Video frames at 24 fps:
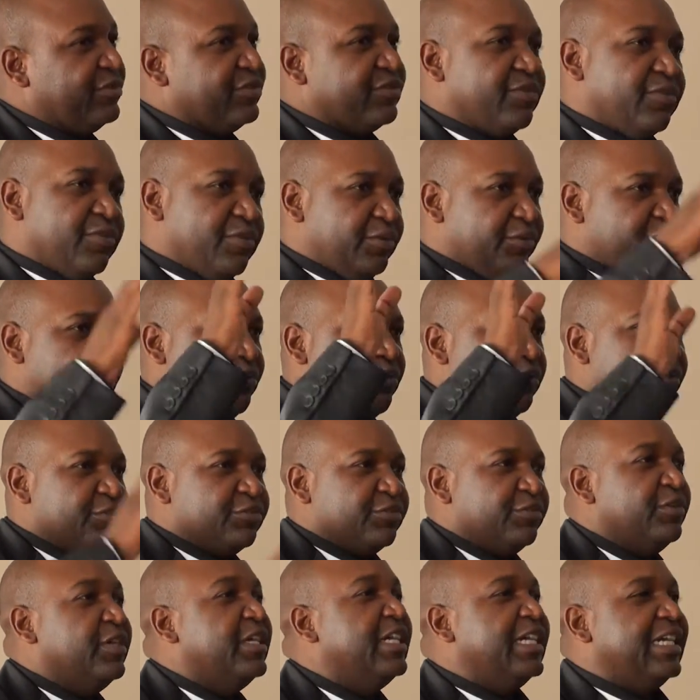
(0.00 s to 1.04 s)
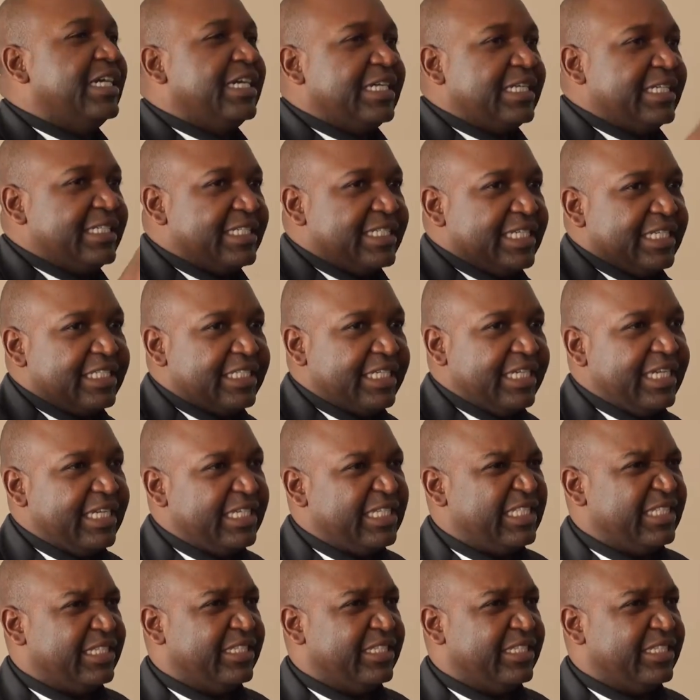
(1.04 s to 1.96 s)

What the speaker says: Or you go to ResearchGate,